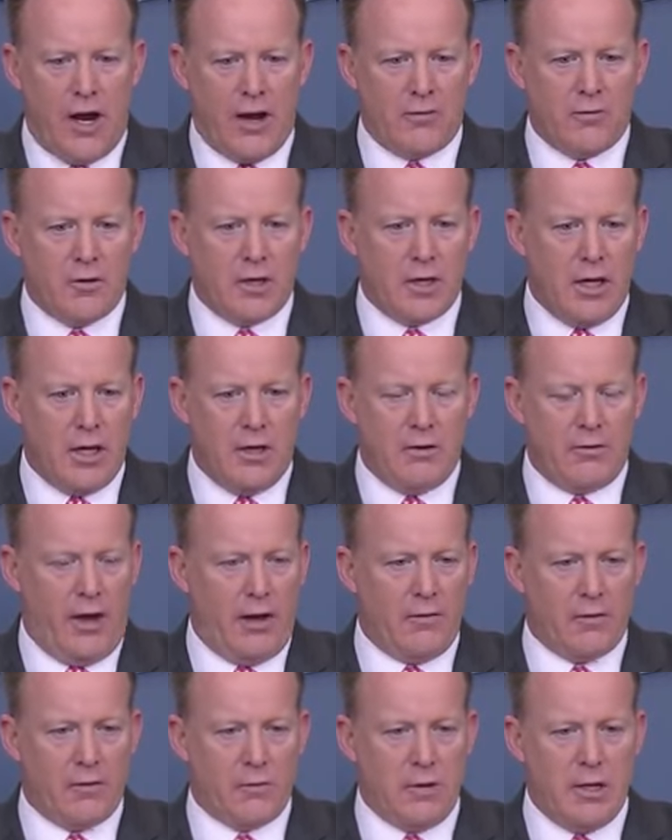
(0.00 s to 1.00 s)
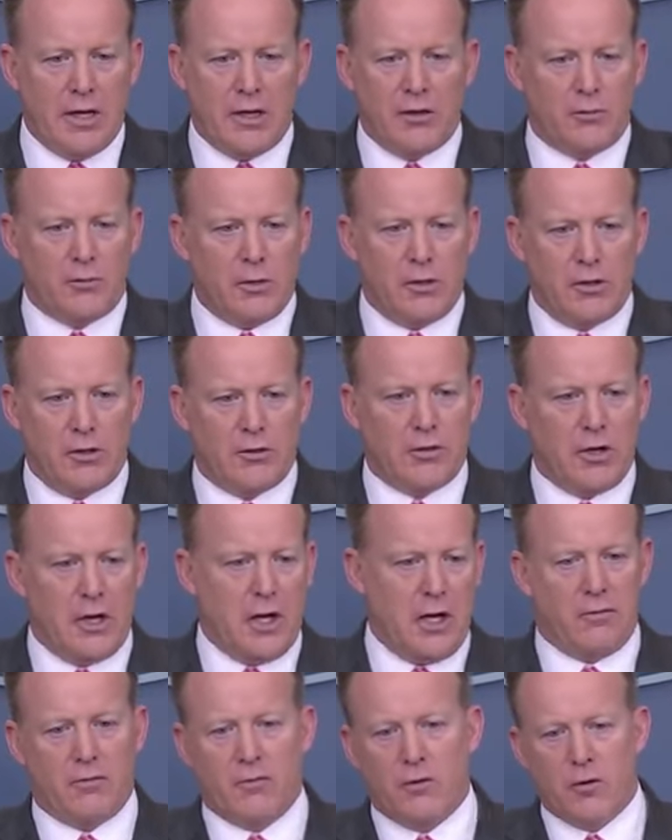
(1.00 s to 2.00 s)
traveling and he's having meetings, whether it's
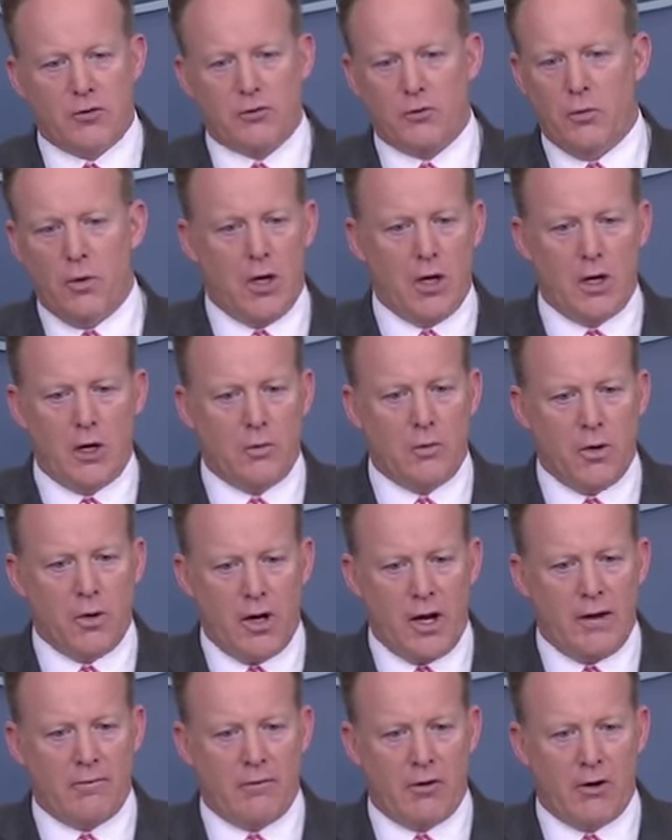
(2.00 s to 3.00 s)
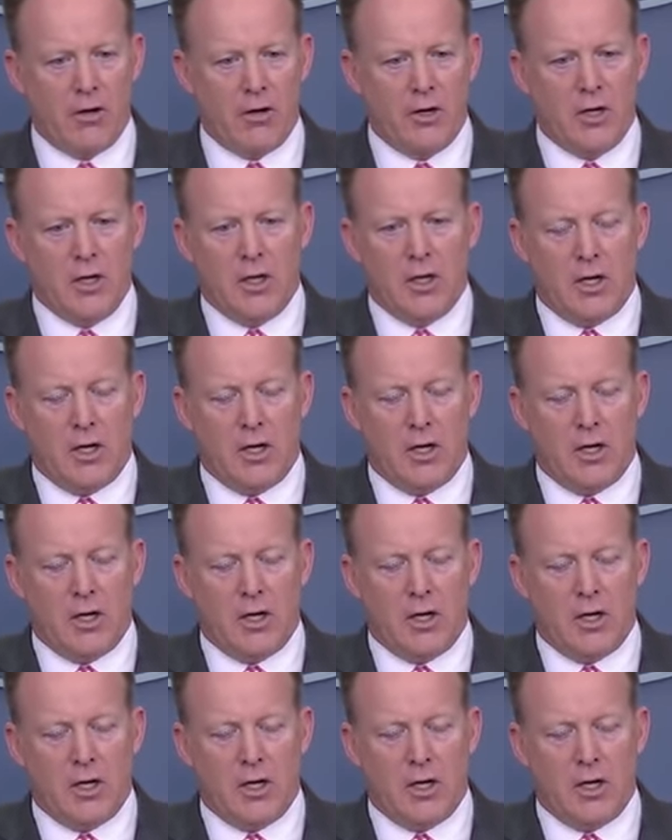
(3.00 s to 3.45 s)
on Air Force One or wherever,